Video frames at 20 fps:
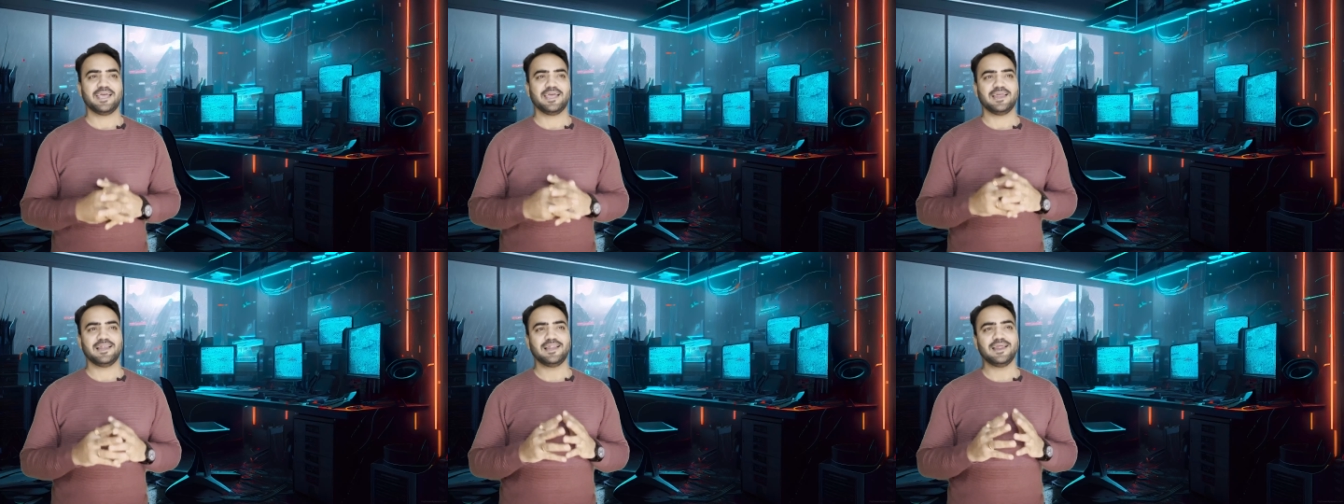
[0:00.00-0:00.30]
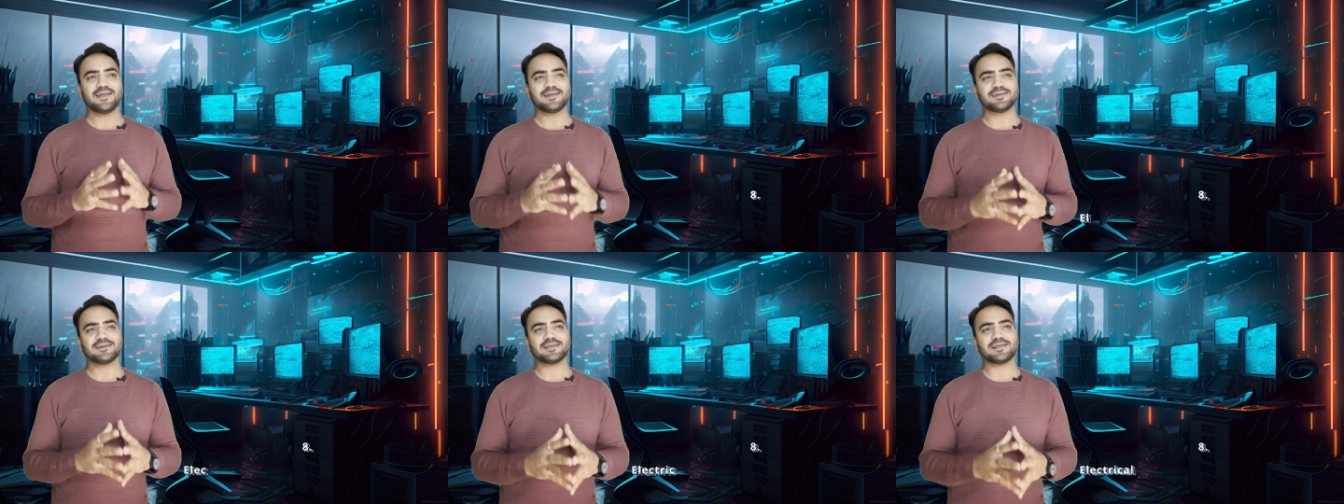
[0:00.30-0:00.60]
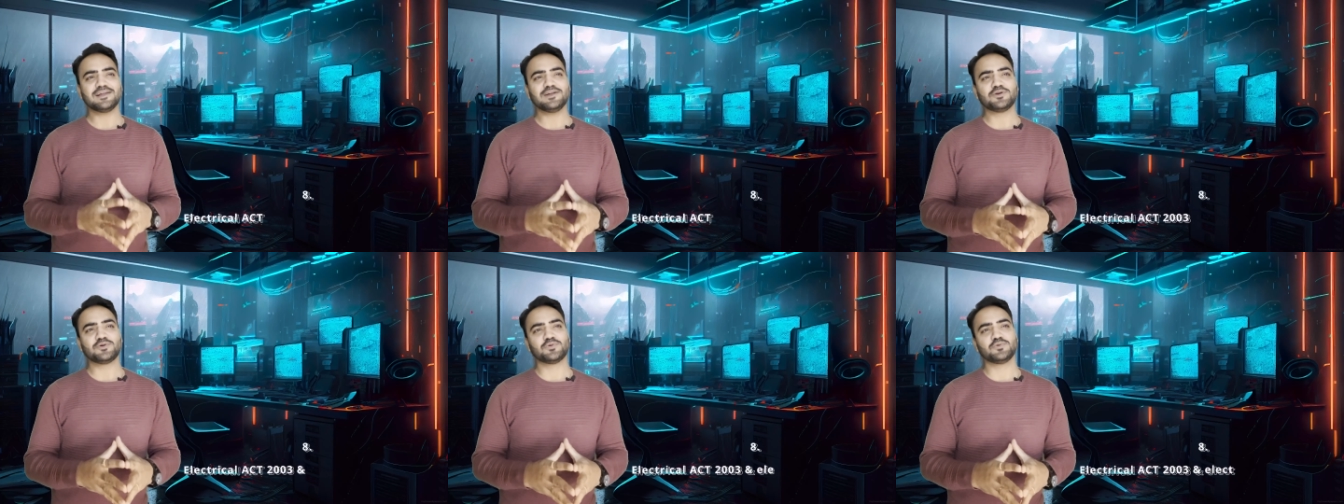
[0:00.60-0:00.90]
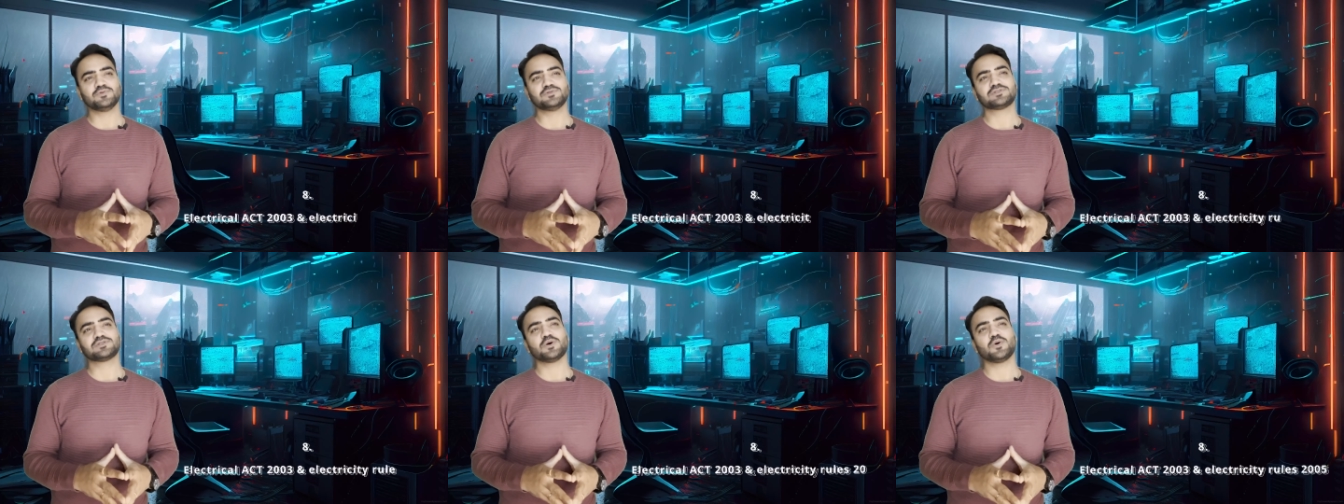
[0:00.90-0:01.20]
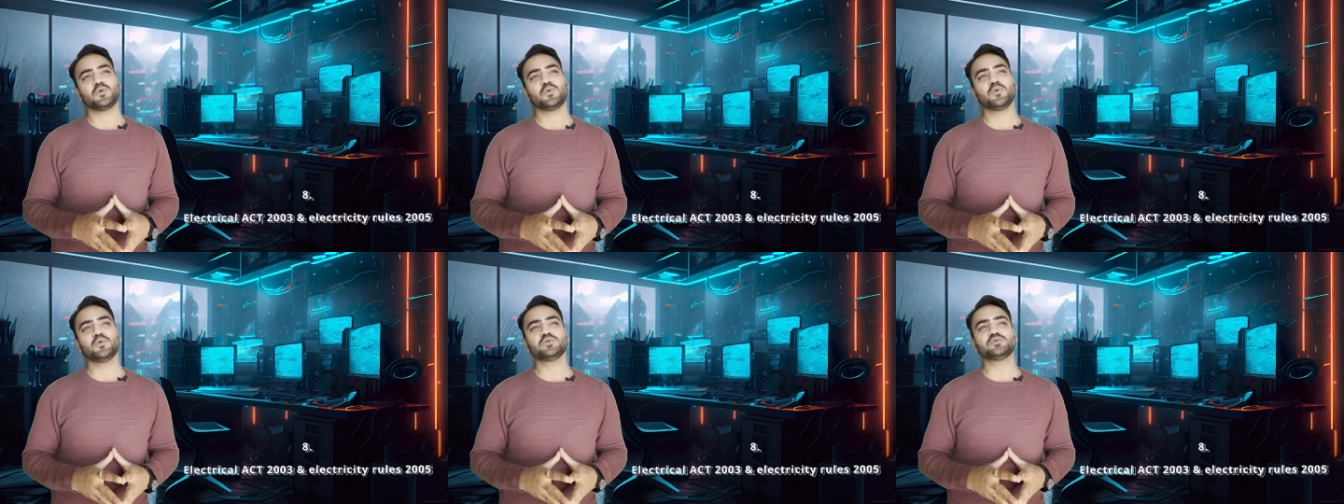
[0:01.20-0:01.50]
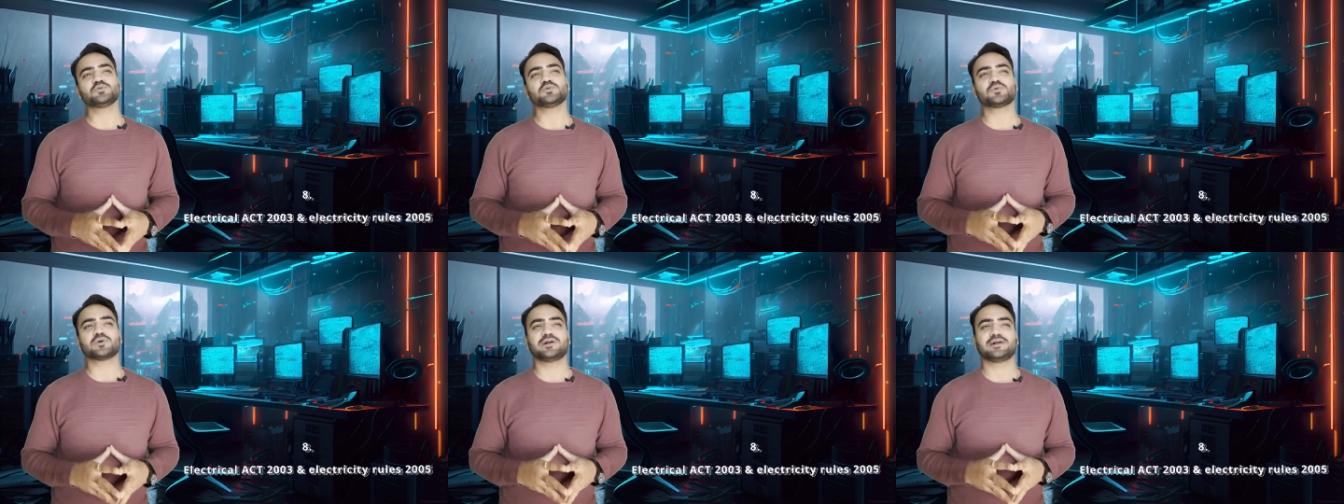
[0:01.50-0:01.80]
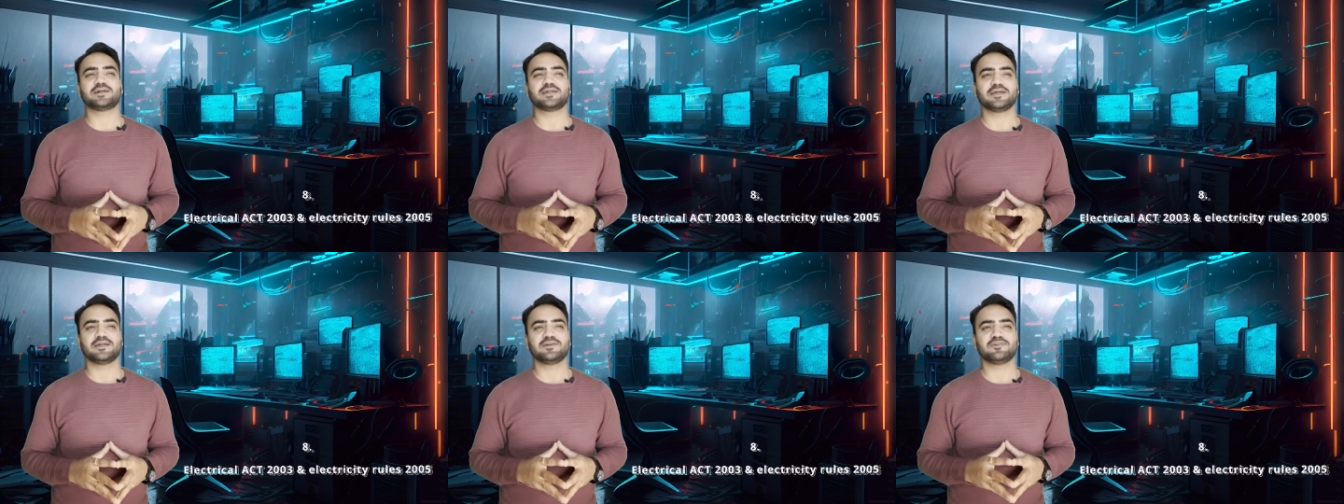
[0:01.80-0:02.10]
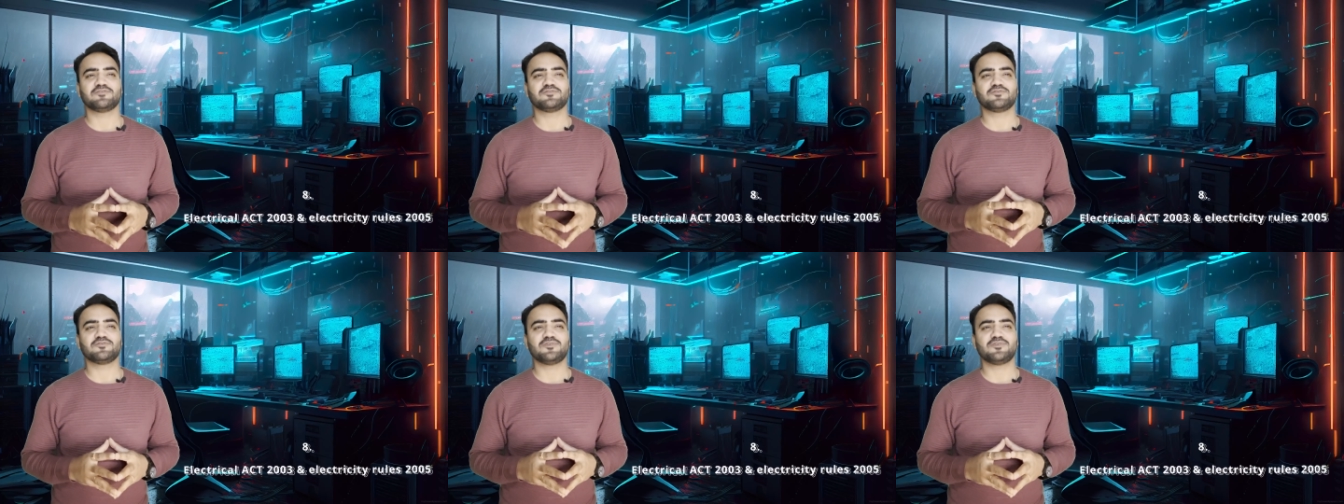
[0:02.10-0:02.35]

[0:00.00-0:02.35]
Electrical rules also contain